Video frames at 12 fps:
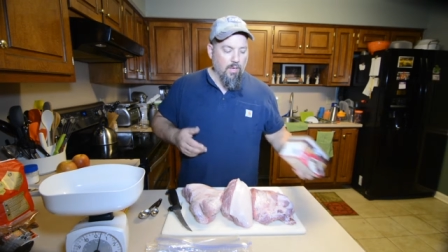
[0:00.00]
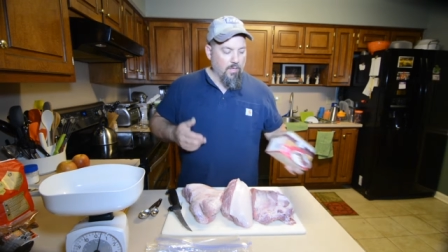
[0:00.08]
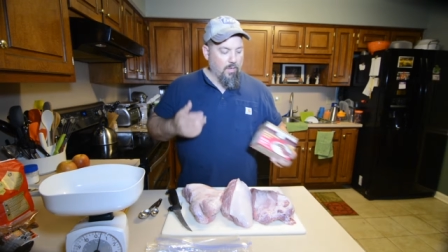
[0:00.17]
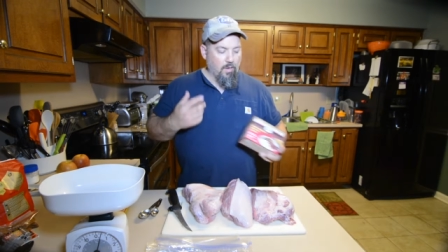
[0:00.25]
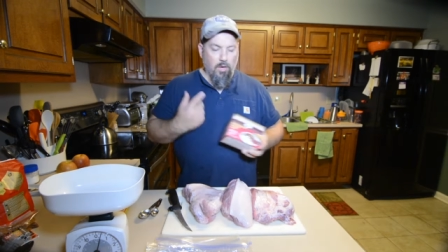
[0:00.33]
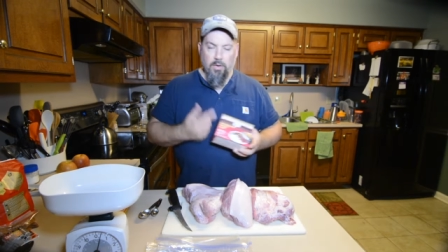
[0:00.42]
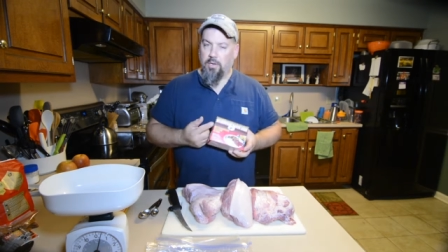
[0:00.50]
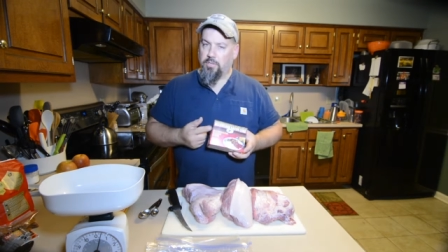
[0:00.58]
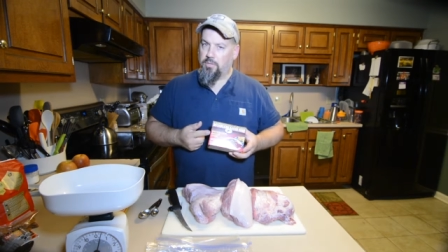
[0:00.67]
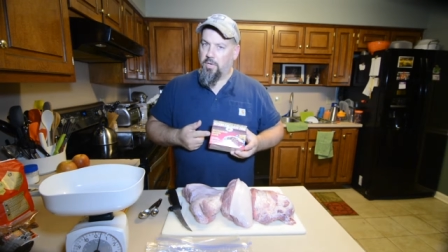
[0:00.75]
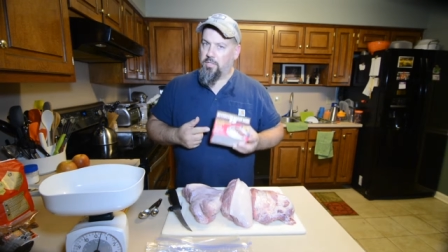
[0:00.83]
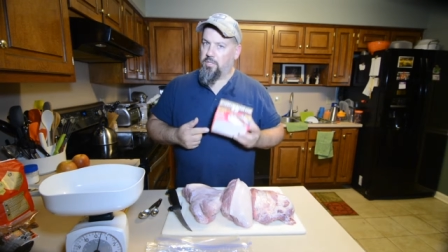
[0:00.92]
Now, all your
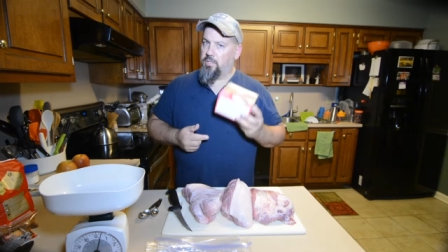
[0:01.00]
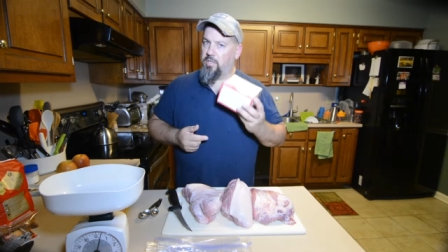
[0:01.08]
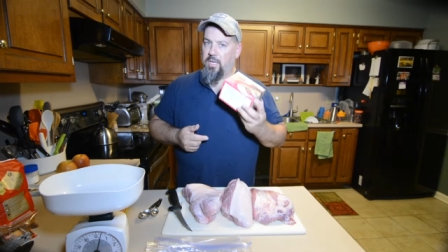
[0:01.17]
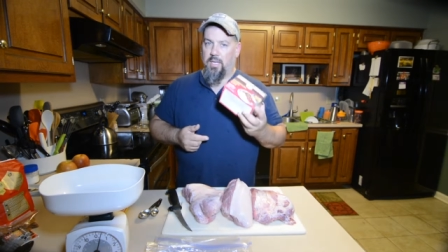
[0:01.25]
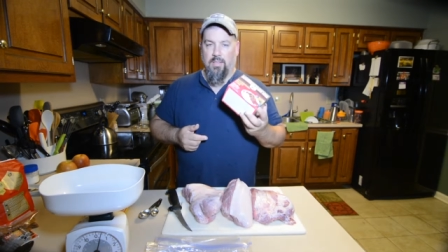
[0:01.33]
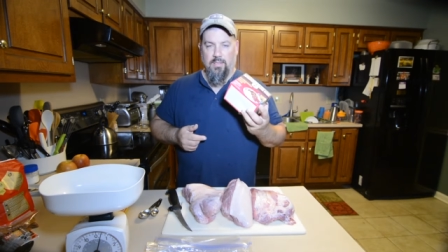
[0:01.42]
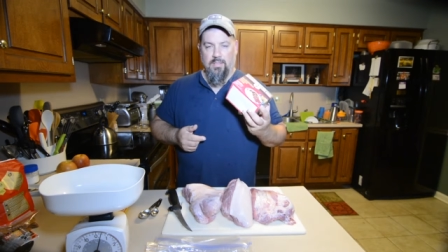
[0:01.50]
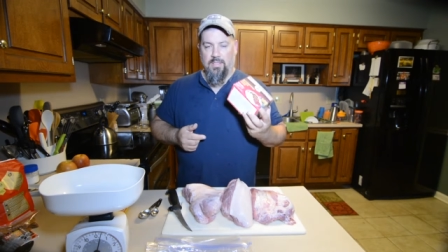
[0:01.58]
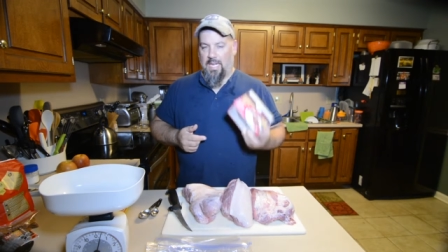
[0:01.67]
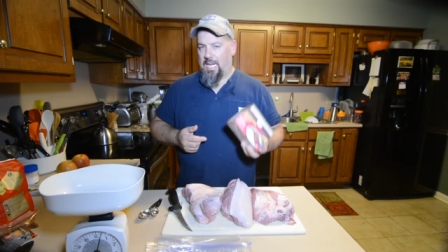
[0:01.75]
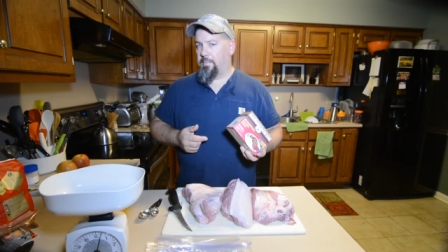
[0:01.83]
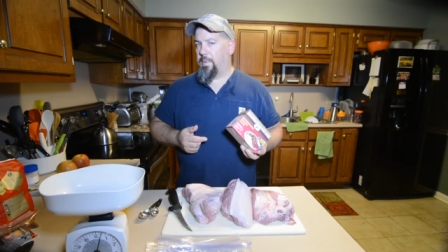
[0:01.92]
instructions you need, this is
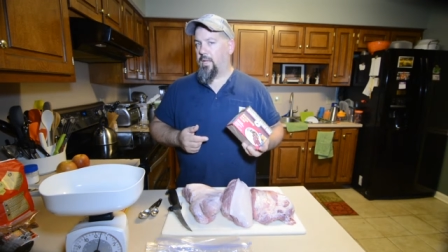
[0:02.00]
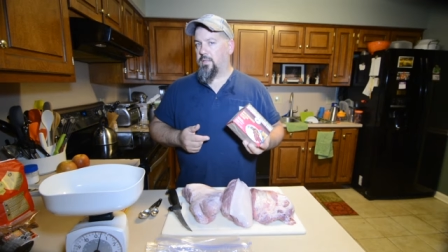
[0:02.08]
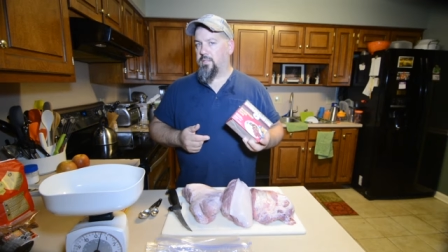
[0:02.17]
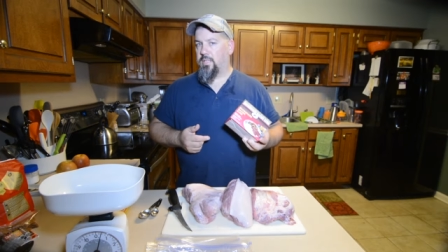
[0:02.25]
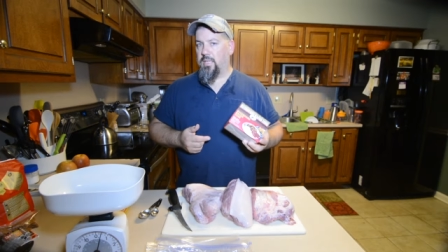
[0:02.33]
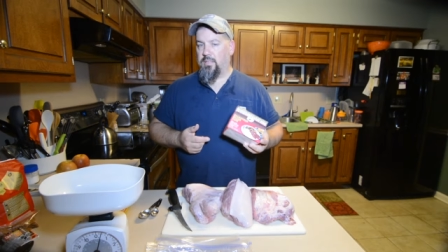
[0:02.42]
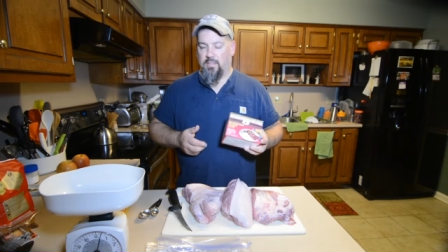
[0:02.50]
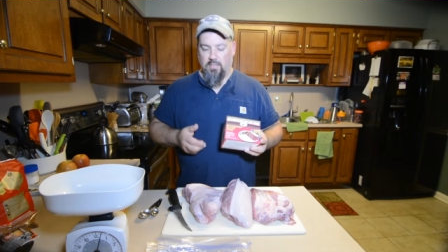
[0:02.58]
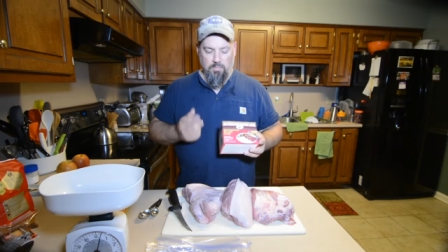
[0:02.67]
High Mountain Seasoning,